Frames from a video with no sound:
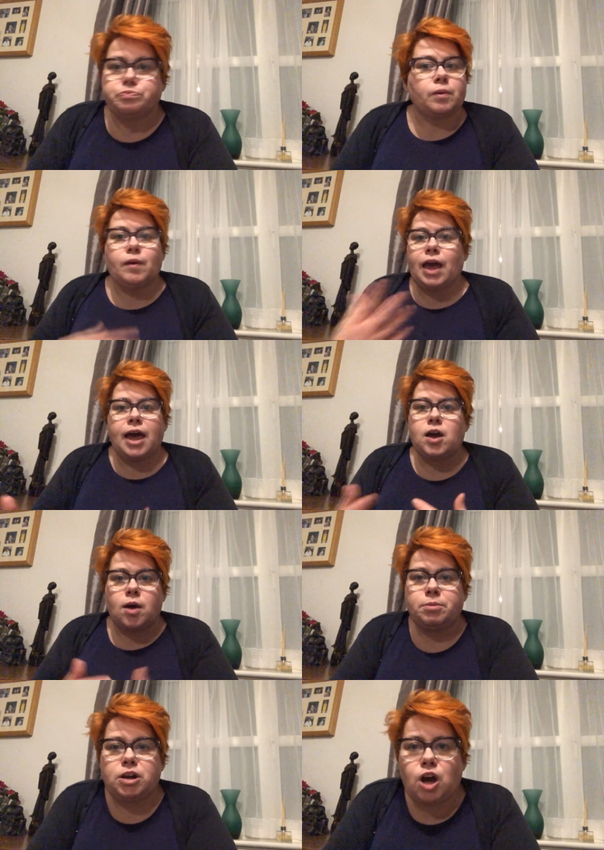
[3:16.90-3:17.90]
Okay,
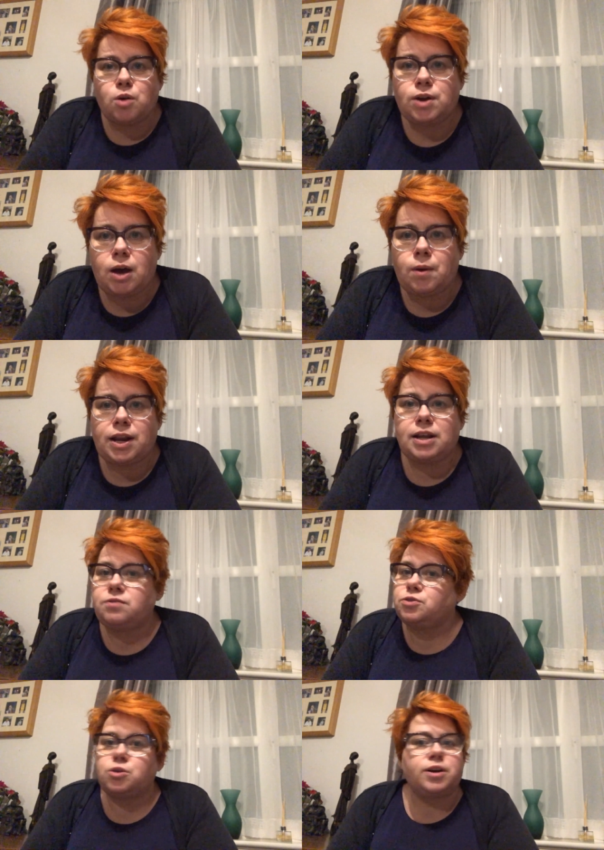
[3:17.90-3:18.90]
I'm going to go now and
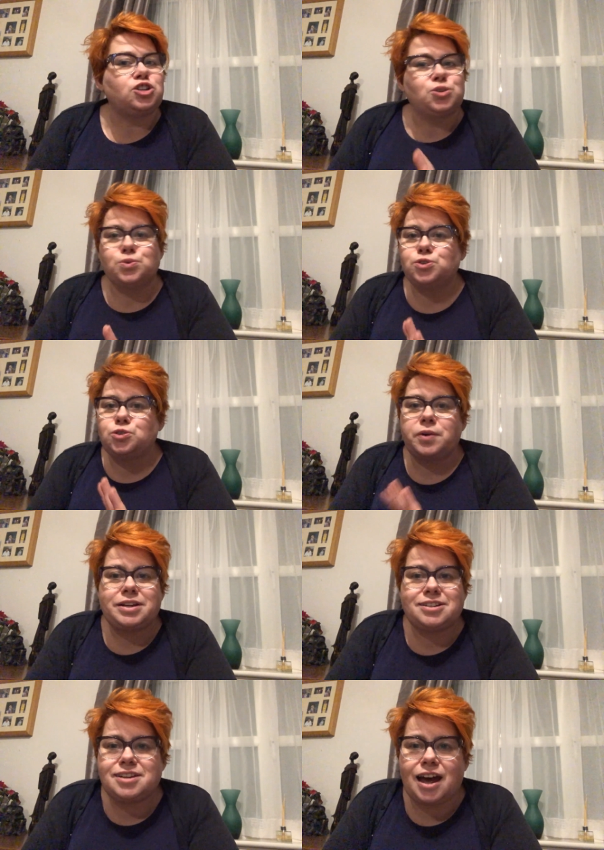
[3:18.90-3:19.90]
leave you to it. Short and
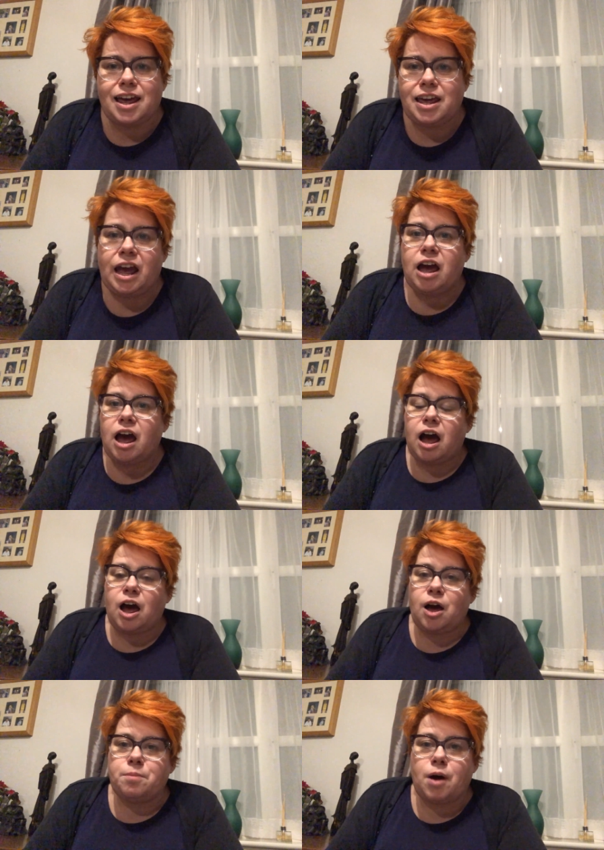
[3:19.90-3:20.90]
sweet today.
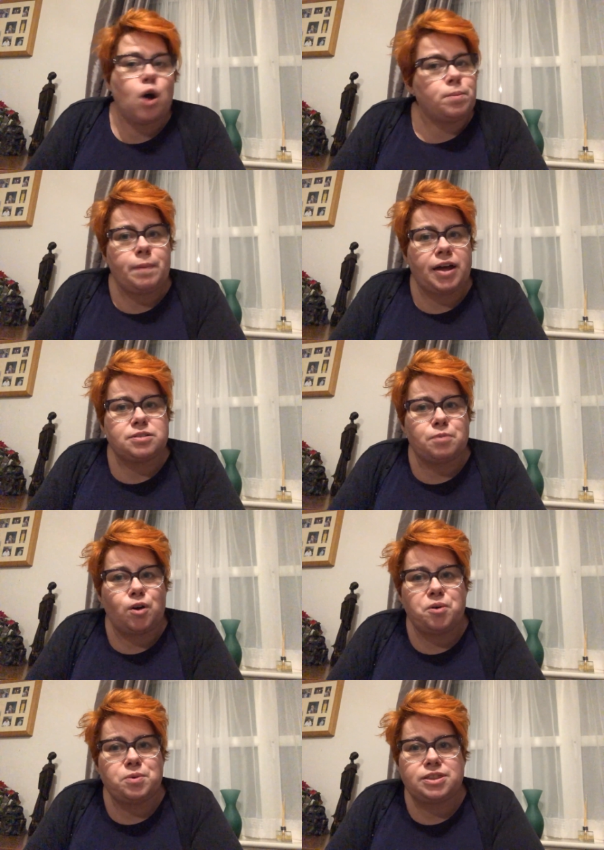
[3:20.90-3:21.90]
I'll be back
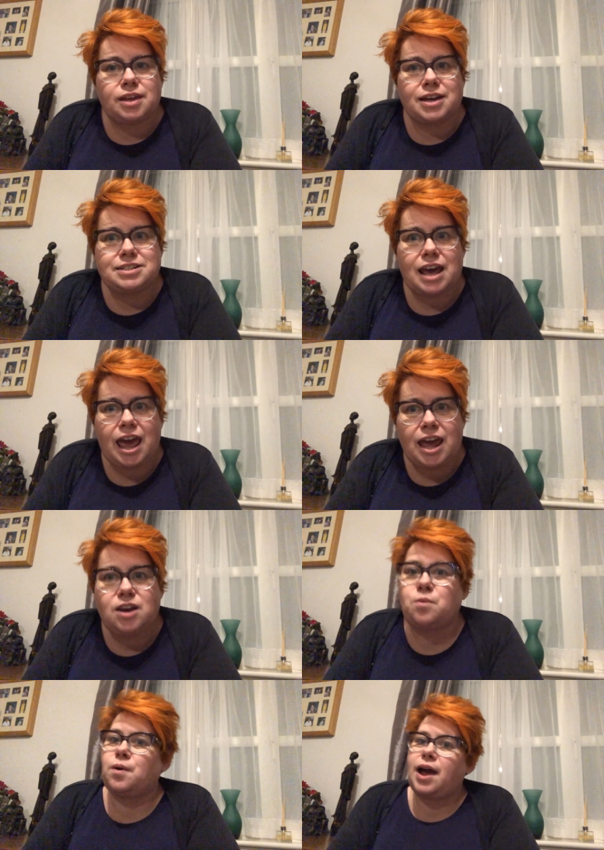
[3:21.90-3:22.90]
tomorrow with day
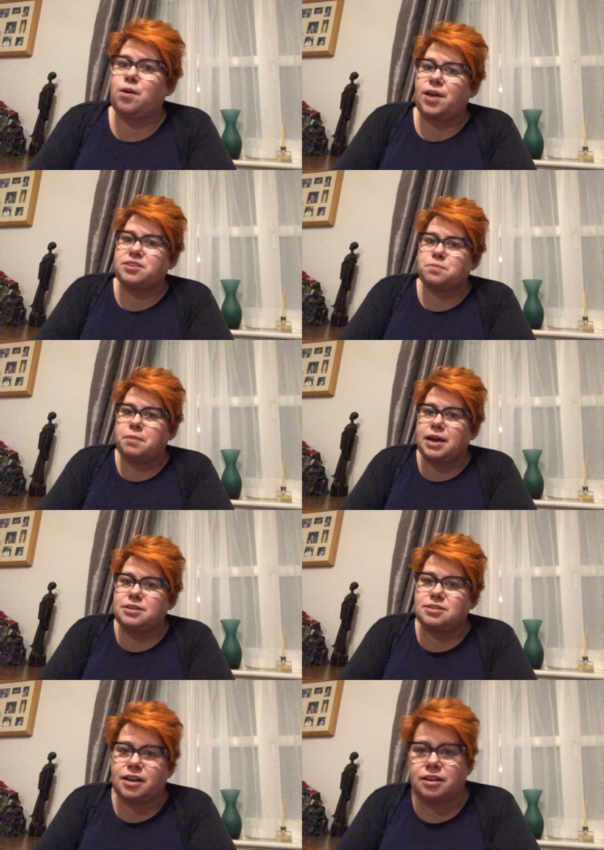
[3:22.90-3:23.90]
10. Wow, that's
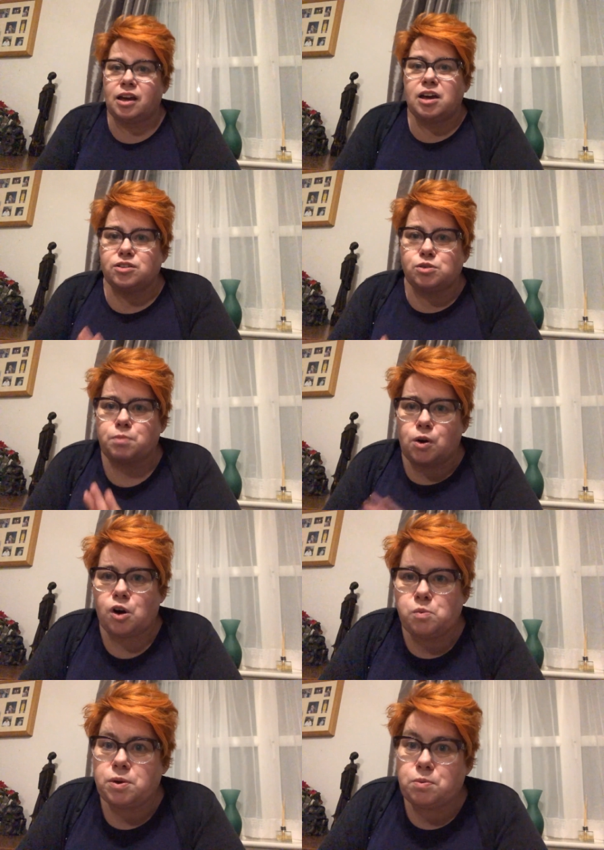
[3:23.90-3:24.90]
amazing.
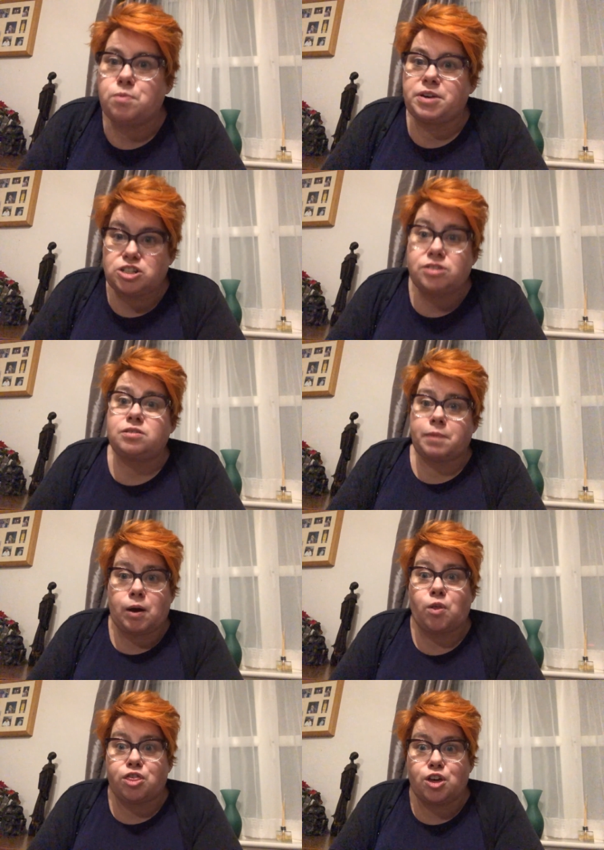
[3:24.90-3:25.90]
Tomorrow we will be just
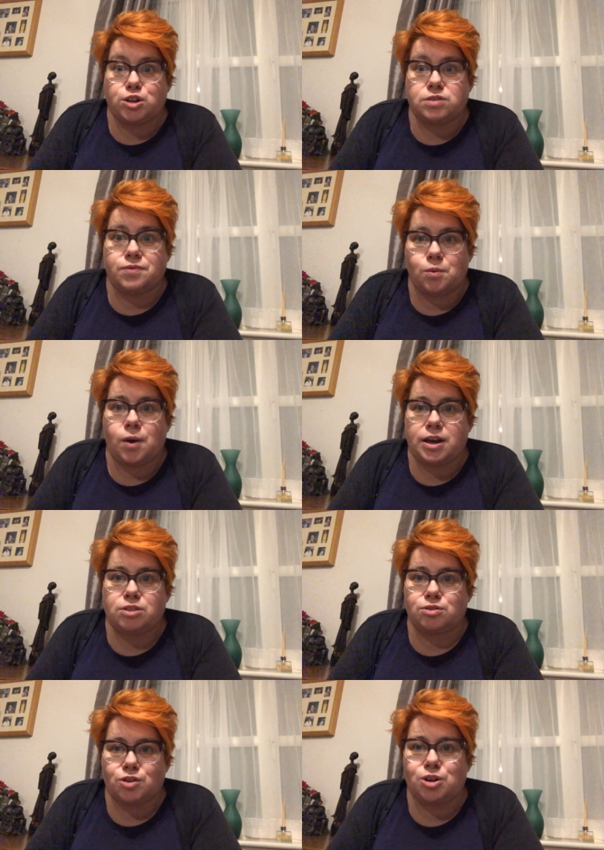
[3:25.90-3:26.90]
about a third of the way
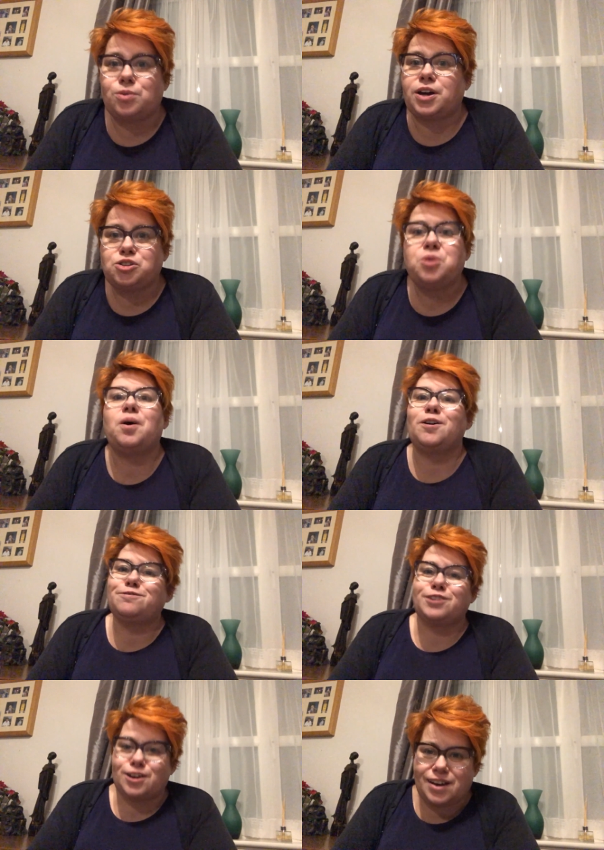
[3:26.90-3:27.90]
through and you are
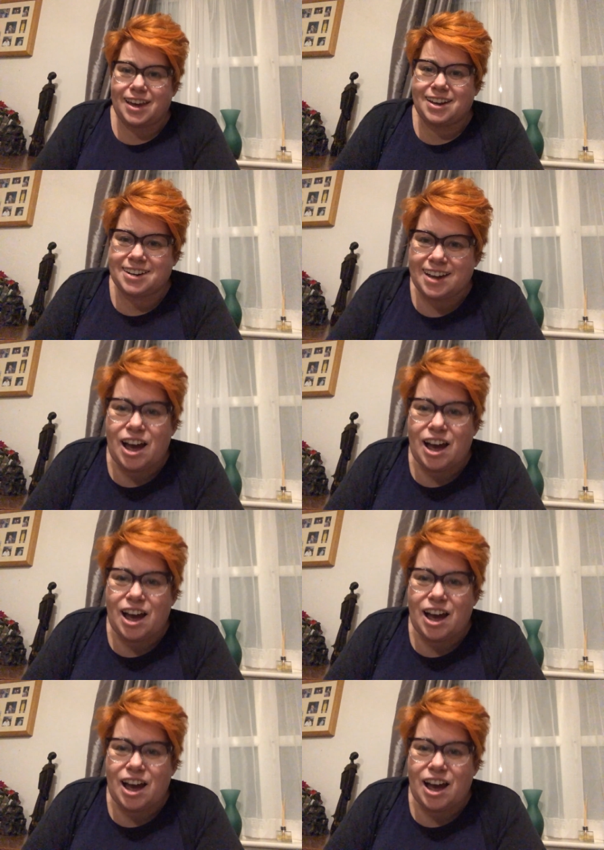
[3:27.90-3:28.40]
flying.